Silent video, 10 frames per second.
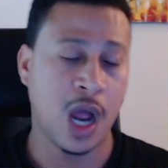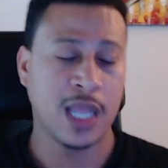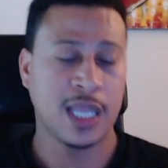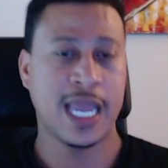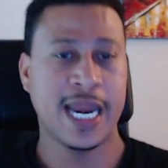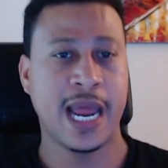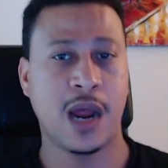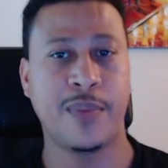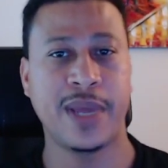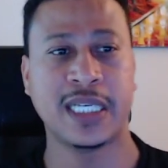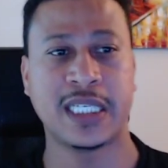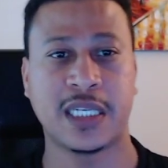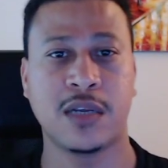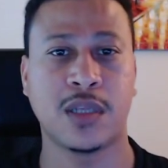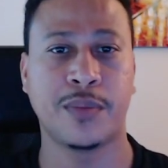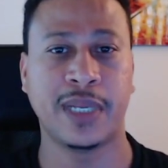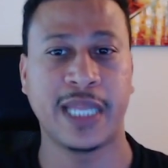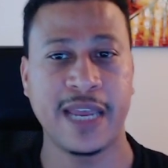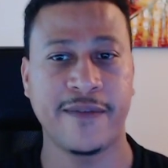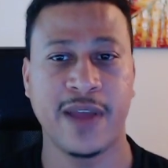can help instill the
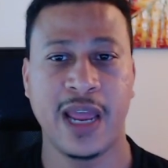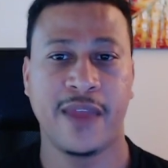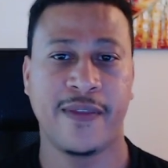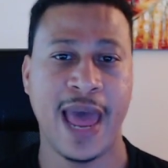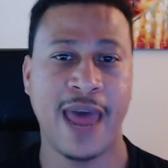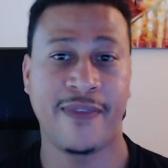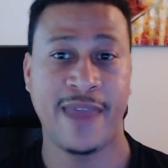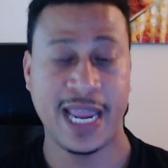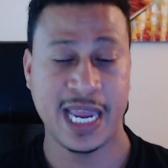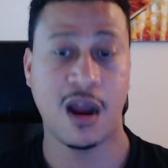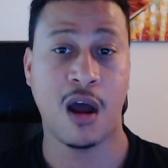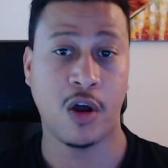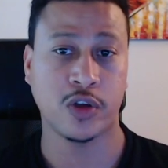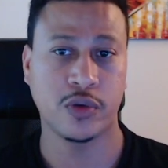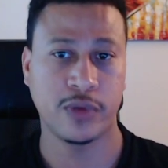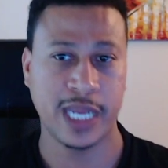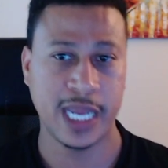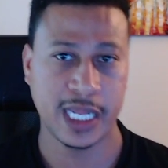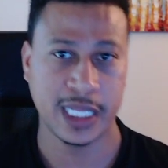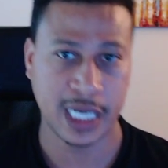belief that they can also
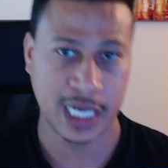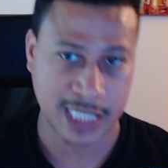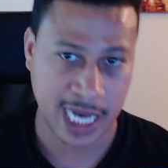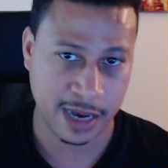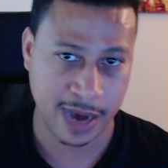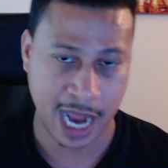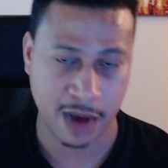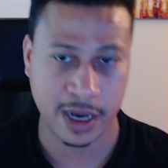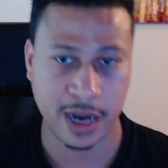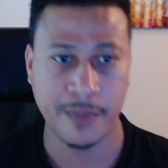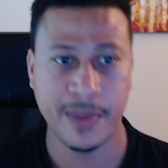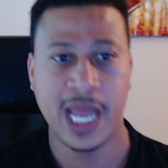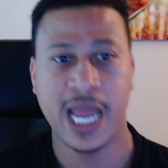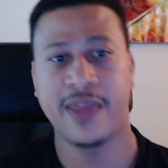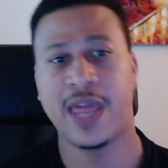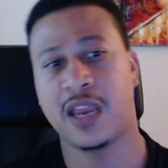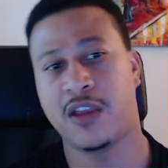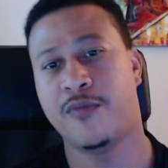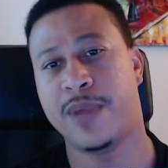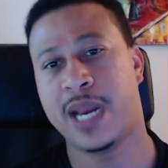get the desired outcome, and that
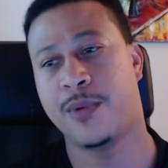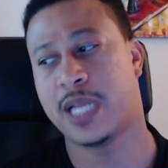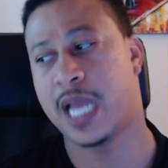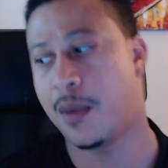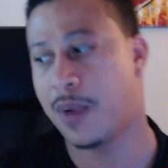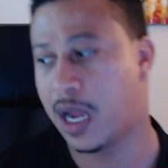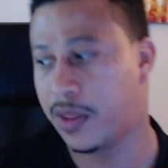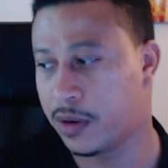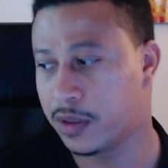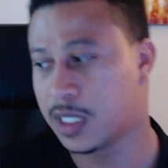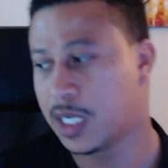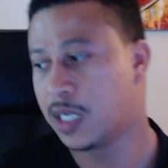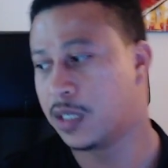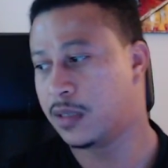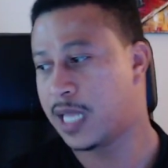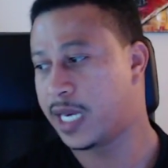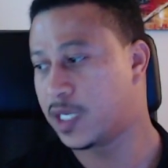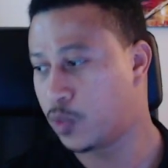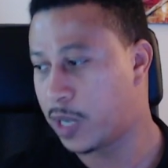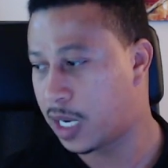you've been able to help others do that as
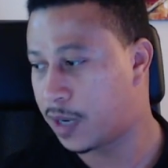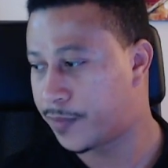well.